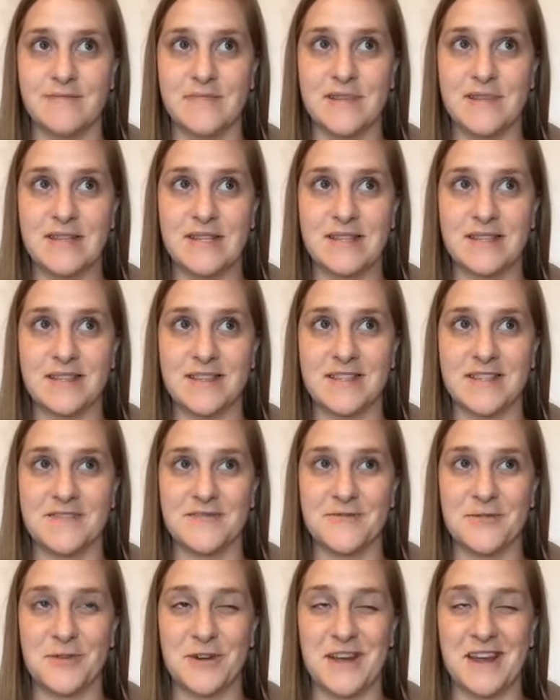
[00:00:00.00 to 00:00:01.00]
it's less than
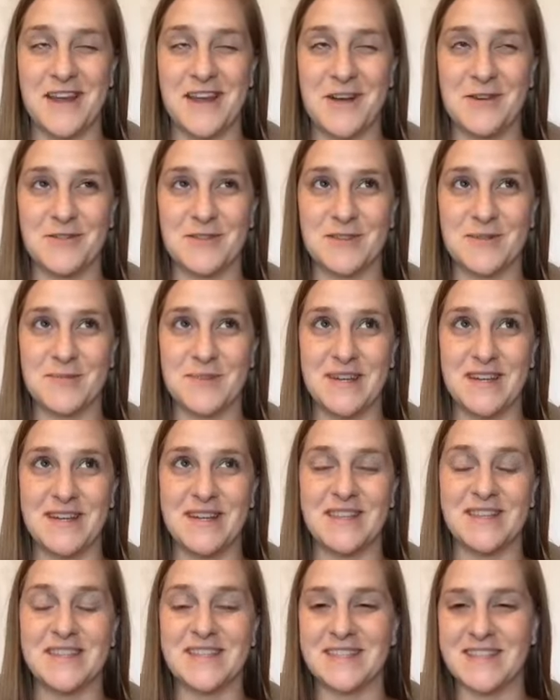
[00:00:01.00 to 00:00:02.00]
48 hours, but
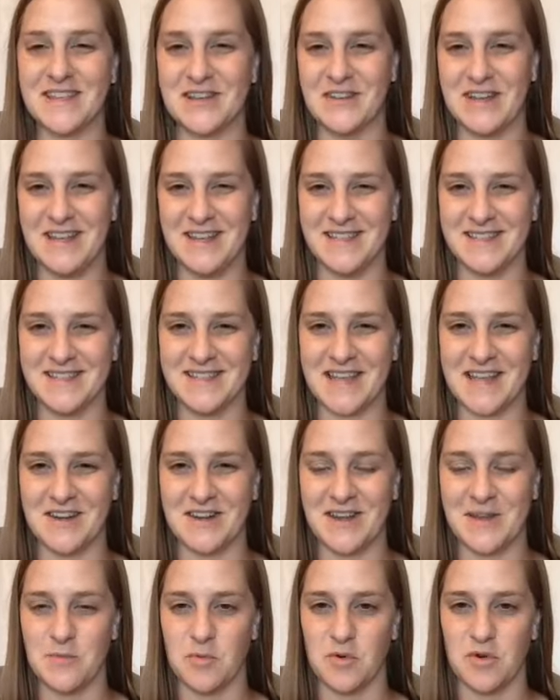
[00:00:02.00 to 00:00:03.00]
the sale ends
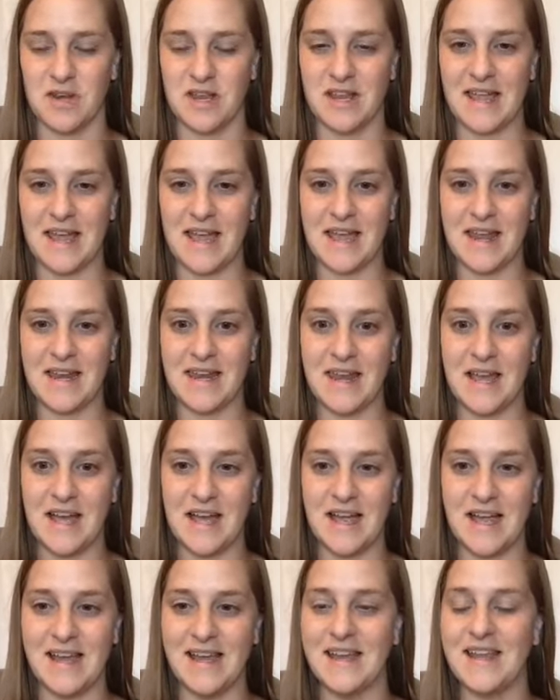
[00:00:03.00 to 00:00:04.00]
Saturday morning at
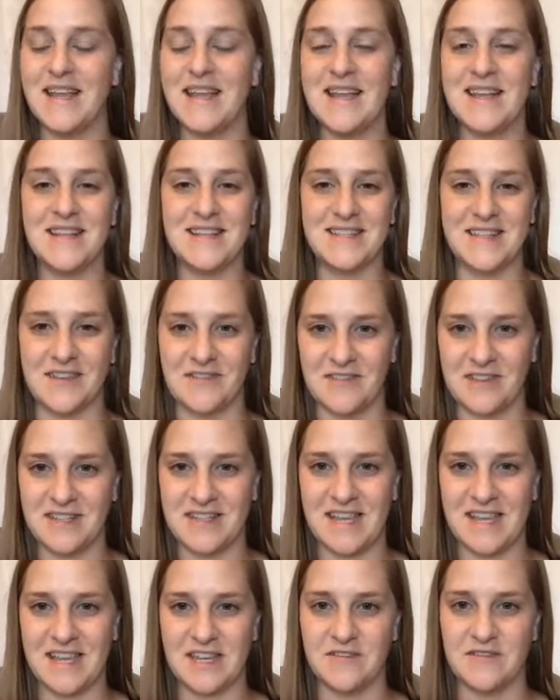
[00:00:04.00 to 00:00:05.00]
9. Definitely
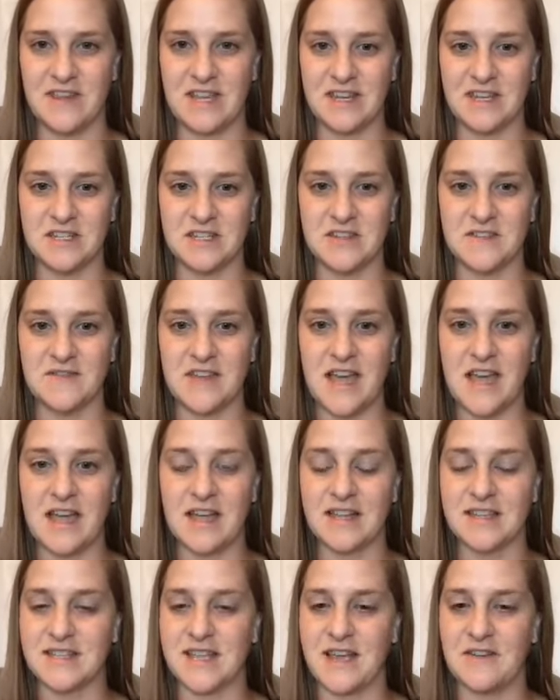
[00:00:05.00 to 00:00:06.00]
take advantage of that
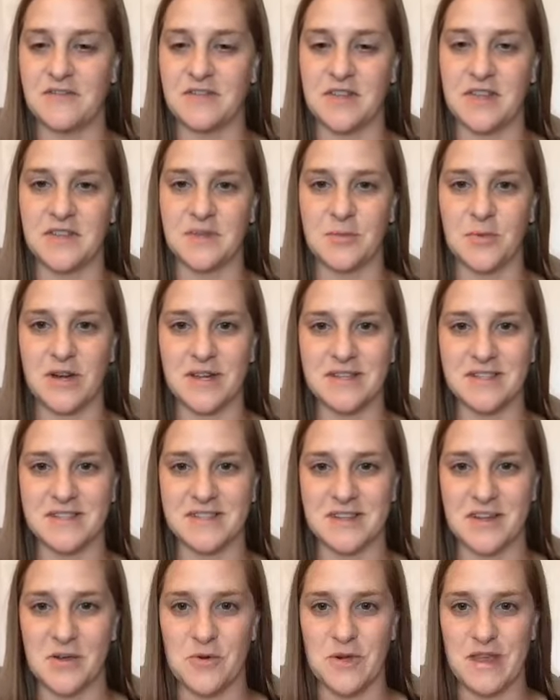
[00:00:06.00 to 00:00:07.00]
because after that the price is
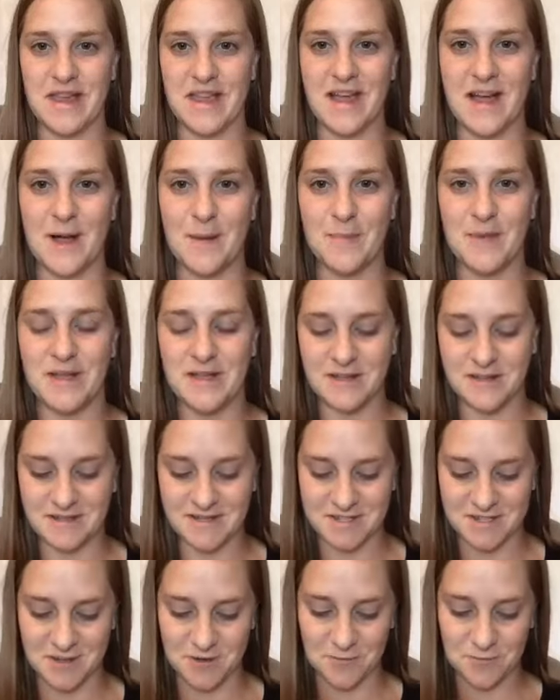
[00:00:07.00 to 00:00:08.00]
going up.
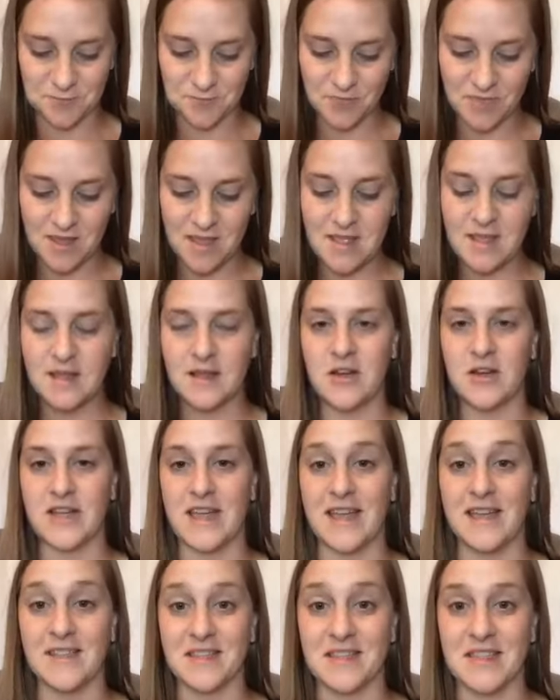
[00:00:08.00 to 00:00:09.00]
So
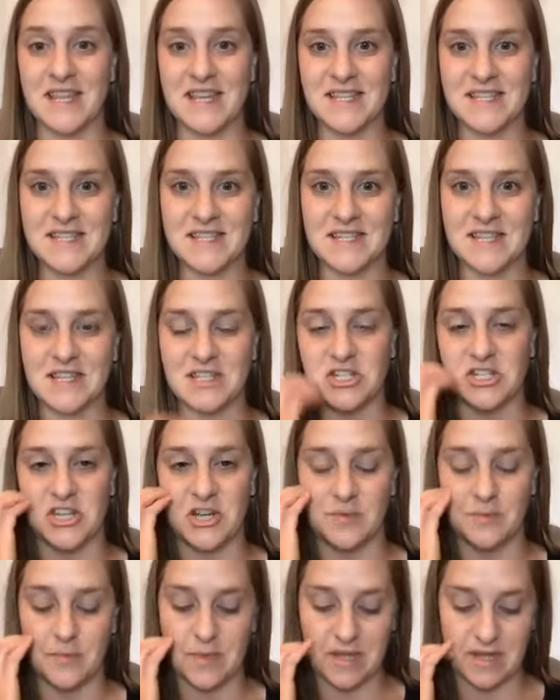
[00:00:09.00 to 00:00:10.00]
okay, let's
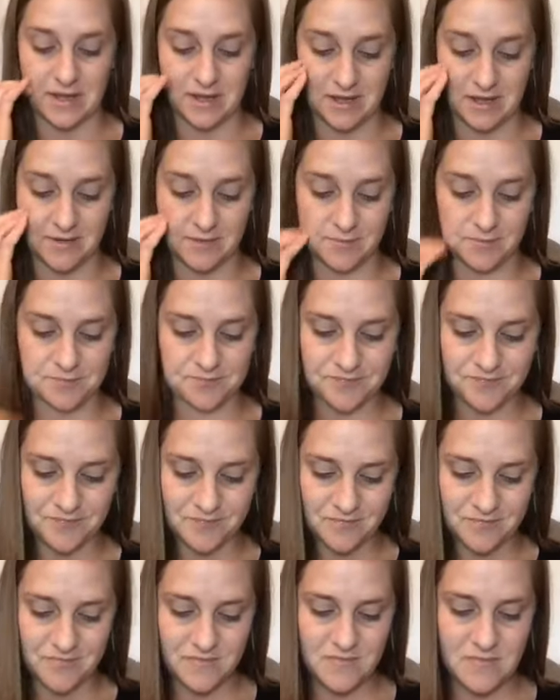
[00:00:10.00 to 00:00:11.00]
jump in.
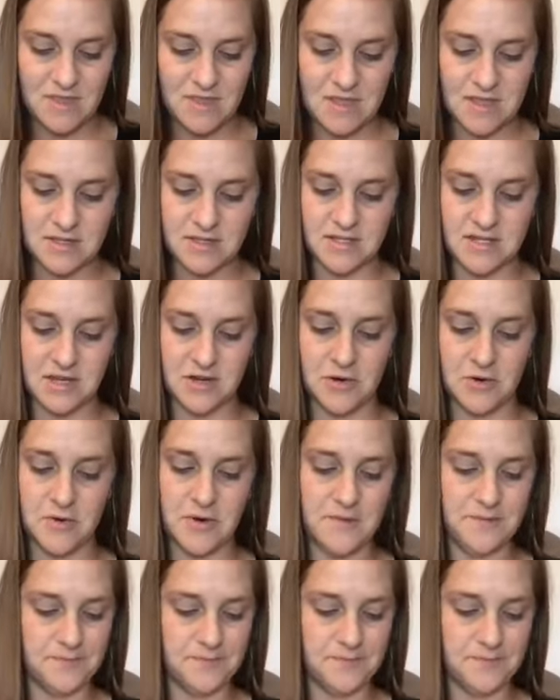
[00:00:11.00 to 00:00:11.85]
So